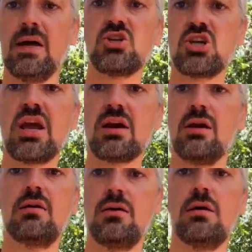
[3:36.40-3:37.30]
and shake.
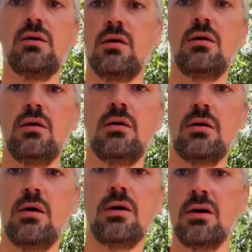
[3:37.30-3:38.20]

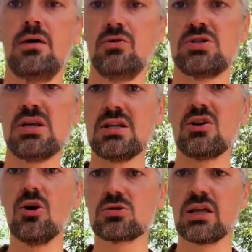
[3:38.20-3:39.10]
You see, it
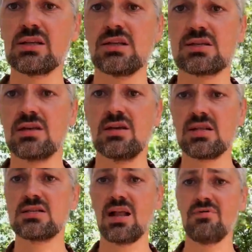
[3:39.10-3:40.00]
goes like this
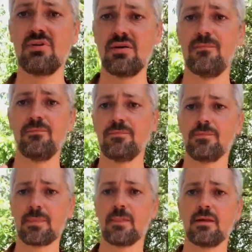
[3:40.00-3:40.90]
itself.
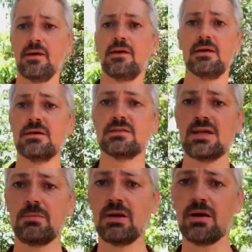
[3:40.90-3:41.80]

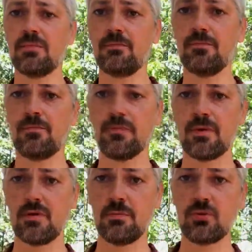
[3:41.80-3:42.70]
Same here,
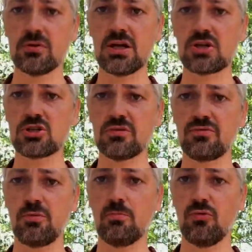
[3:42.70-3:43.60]
protection
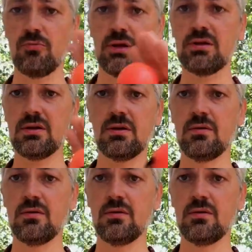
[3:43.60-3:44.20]
from movement